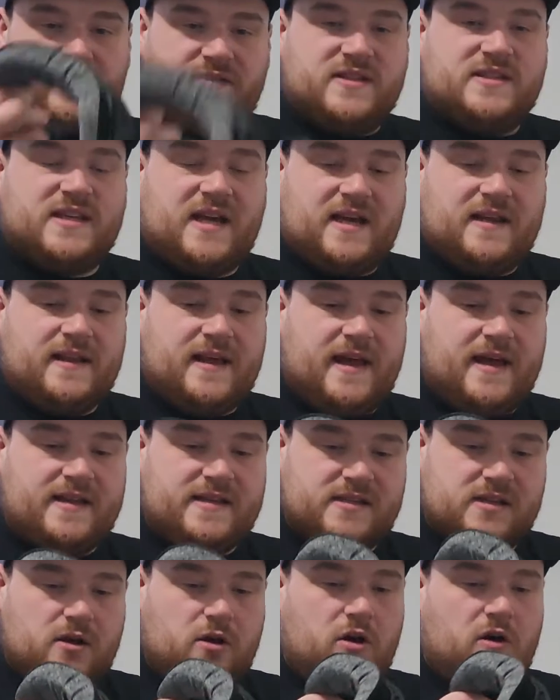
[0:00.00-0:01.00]
to take the
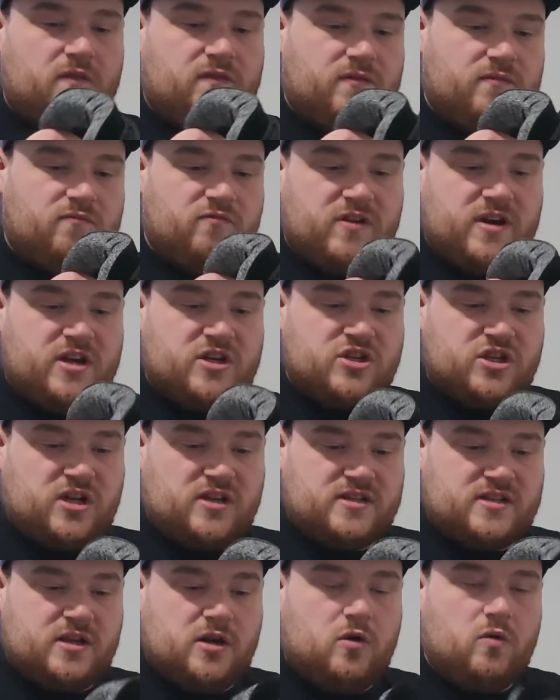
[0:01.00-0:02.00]
headset off and
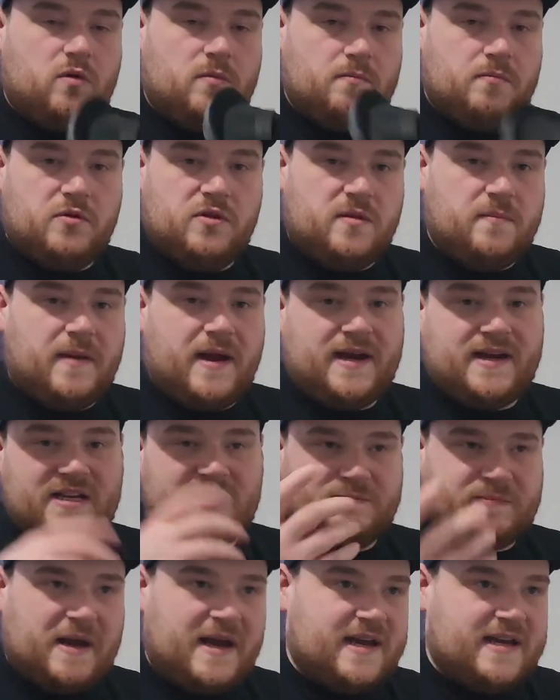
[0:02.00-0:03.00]
readjust it all and put the magnets
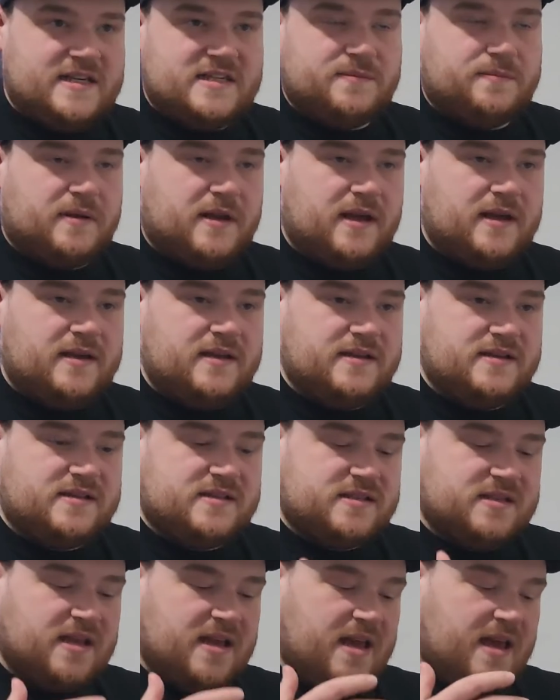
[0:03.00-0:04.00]
back into place,